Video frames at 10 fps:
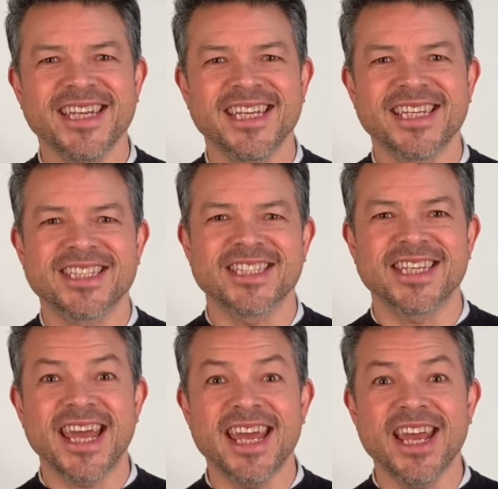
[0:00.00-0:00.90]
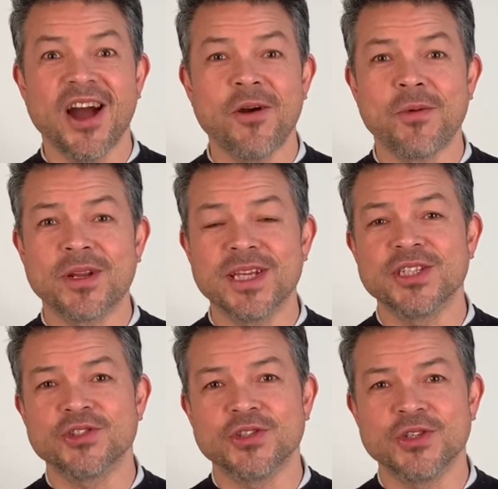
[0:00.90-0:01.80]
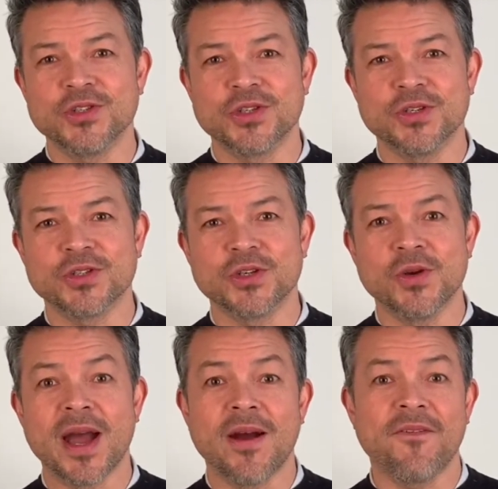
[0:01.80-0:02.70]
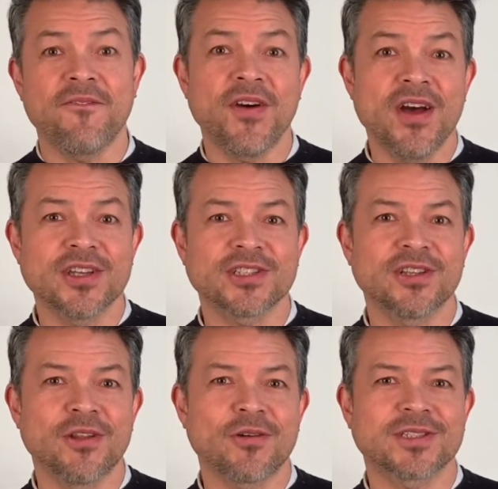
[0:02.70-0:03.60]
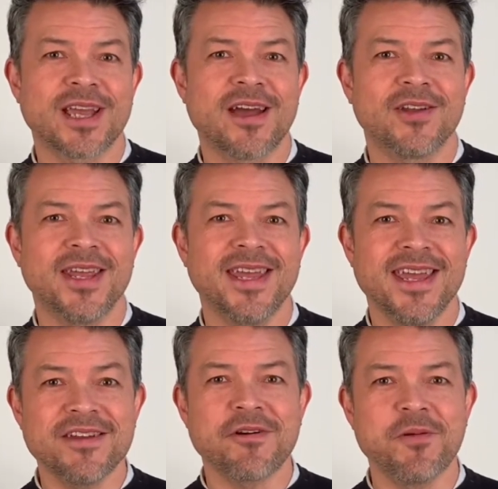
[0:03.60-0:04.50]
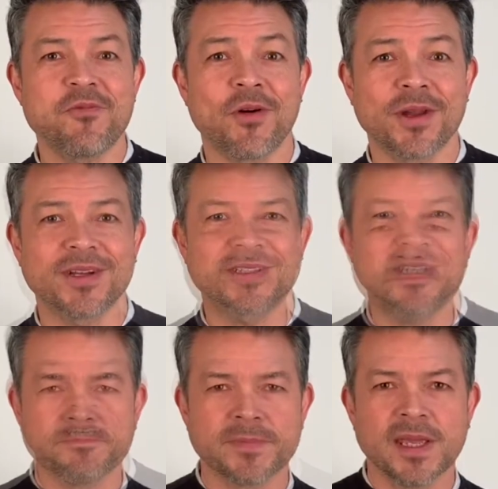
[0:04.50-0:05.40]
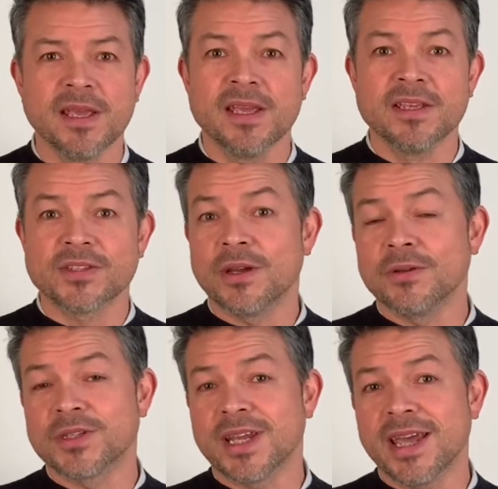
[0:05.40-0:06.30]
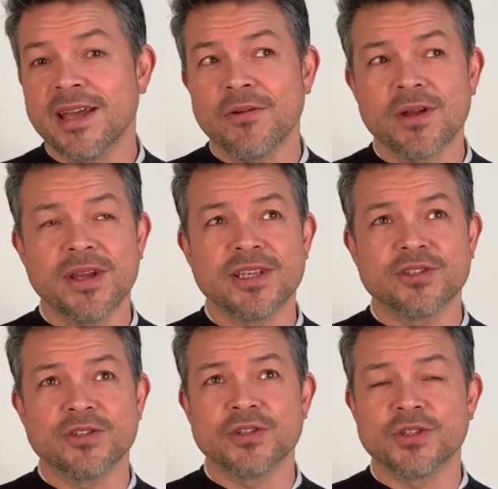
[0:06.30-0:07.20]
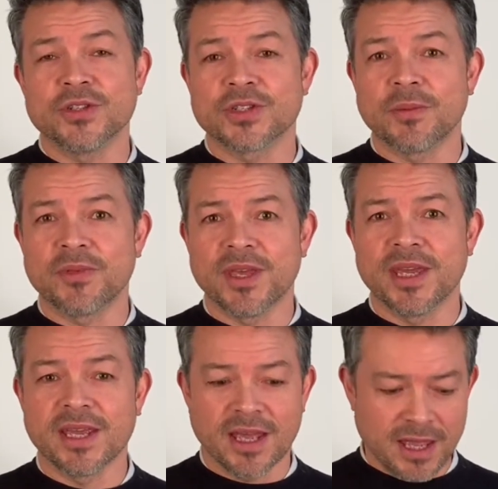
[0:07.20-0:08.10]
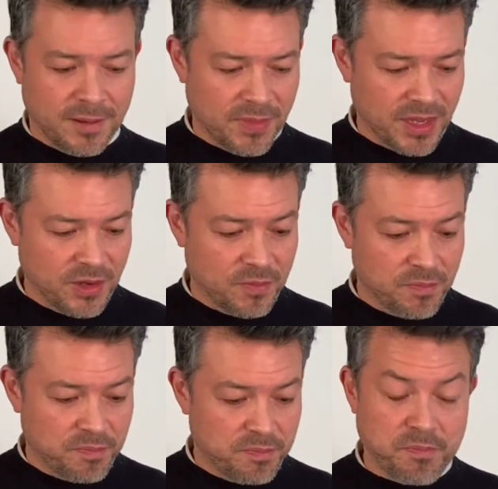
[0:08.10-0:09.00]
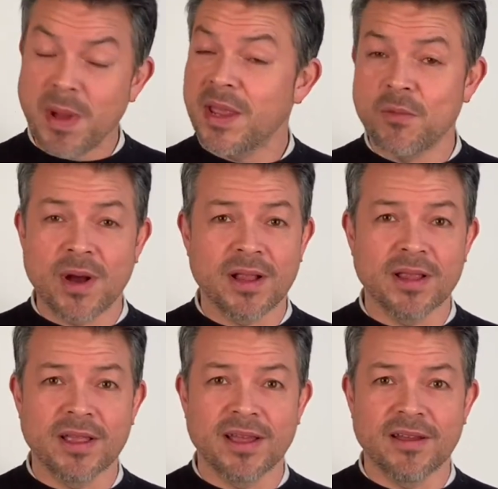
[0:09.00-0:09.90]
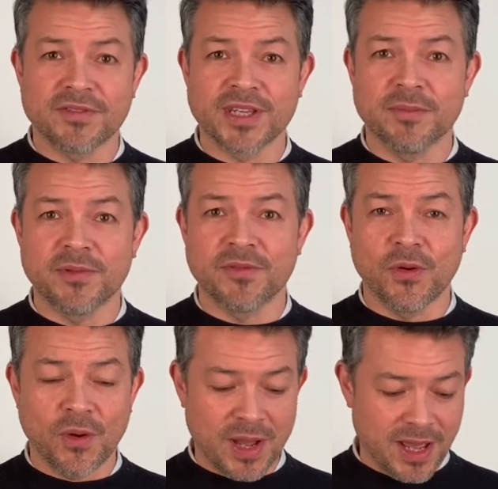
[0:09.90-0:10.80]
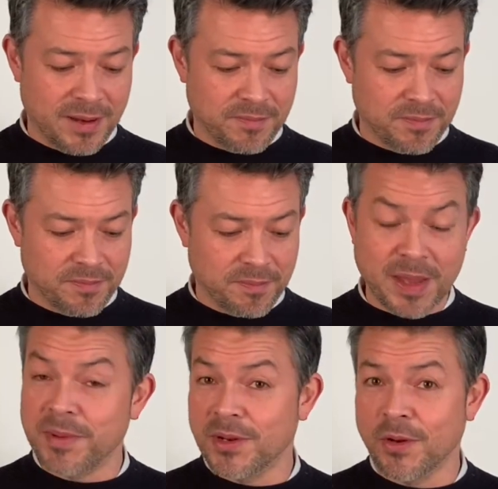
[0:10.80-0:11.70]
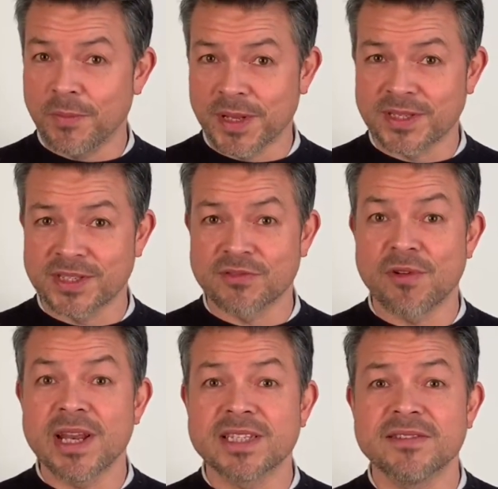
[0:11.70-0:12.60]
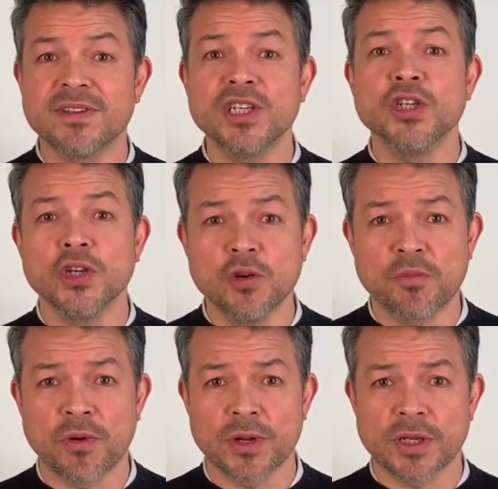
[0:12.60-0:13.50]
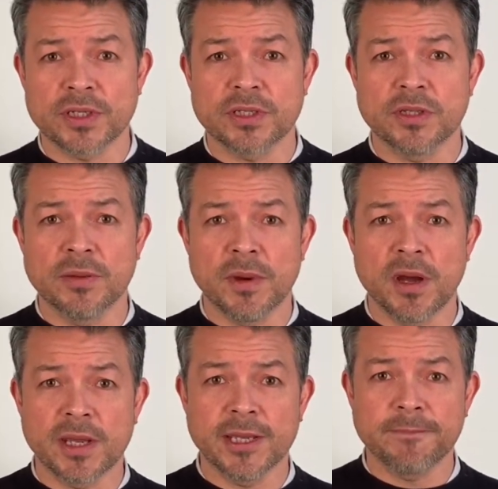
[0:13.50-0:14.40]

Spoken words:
today I want to introduce you to our first lockdown hero product. So today I'm going to introduce you to something that you may well have seen before and maybe not, because it's a relatively new product to the market.